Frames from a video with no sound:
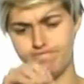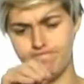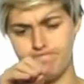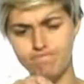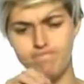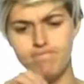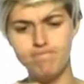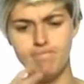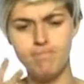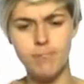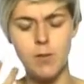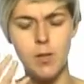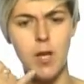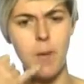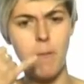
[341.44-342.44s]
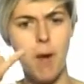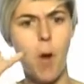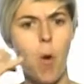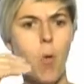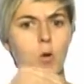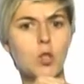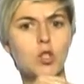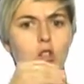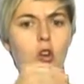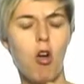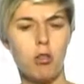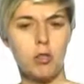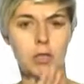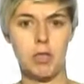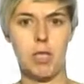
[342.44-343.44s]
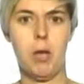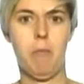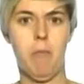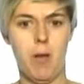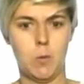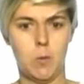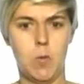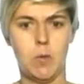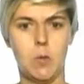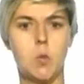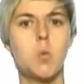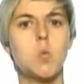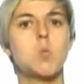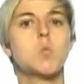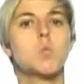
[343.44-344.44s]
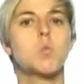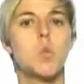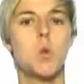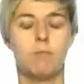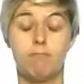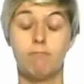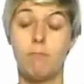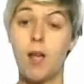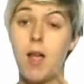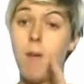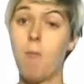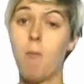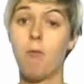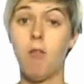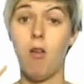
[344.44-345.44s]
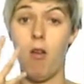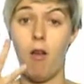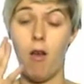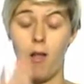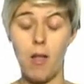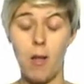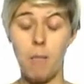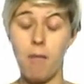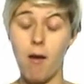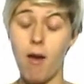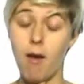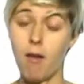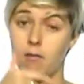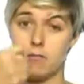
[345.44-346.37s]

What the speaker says: Questions remain about interpreting an emergency call. It is difficult.